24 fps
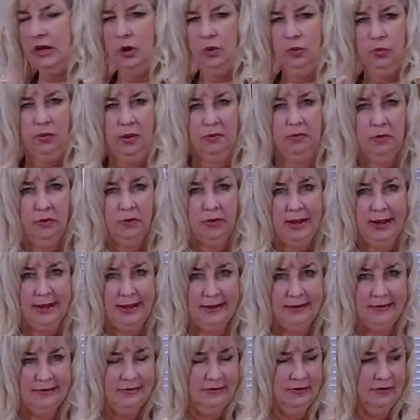a
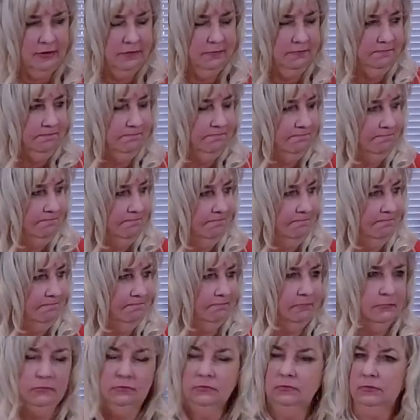rubberized
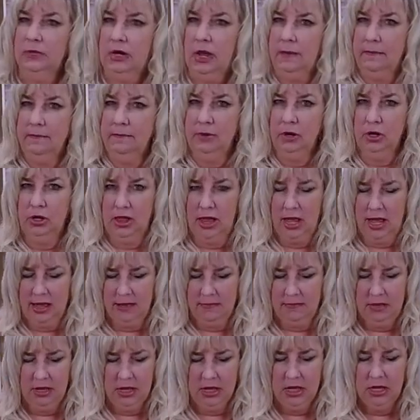
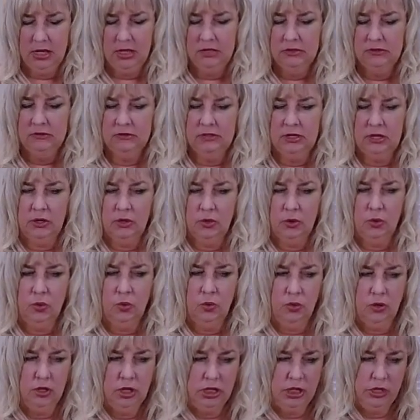burlap.
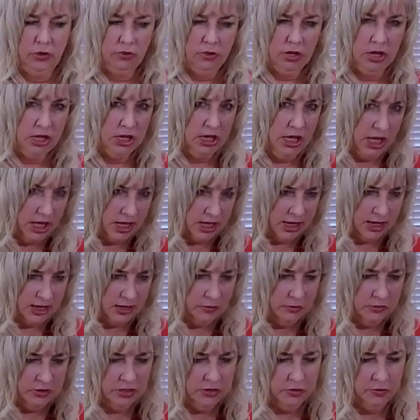So you can cut it
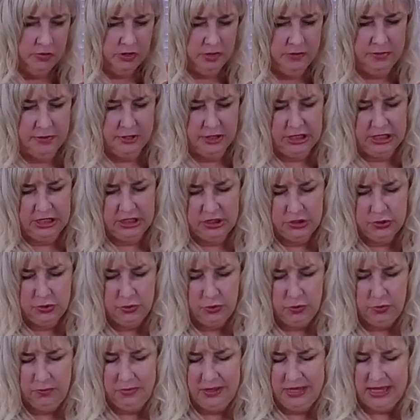with the wood burning
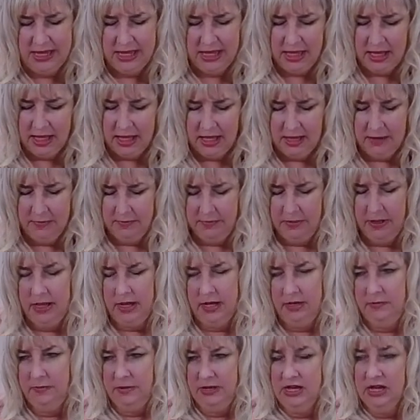tool,
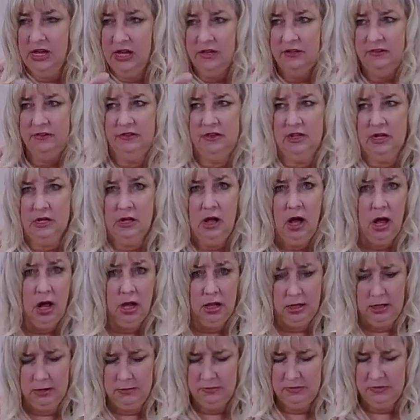but because the
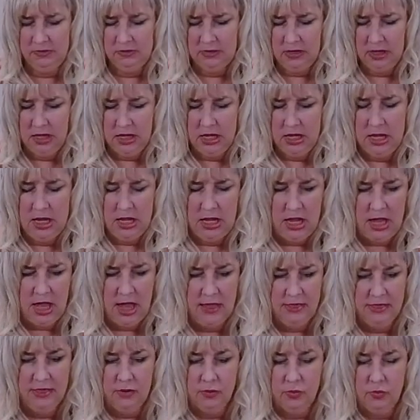columns
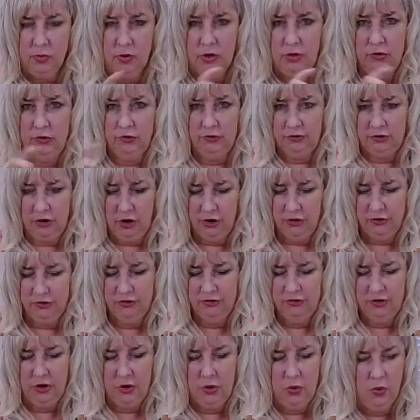and the rows are
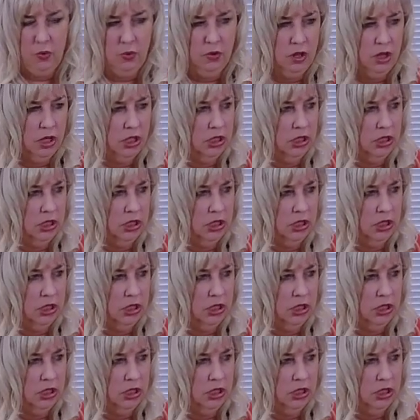so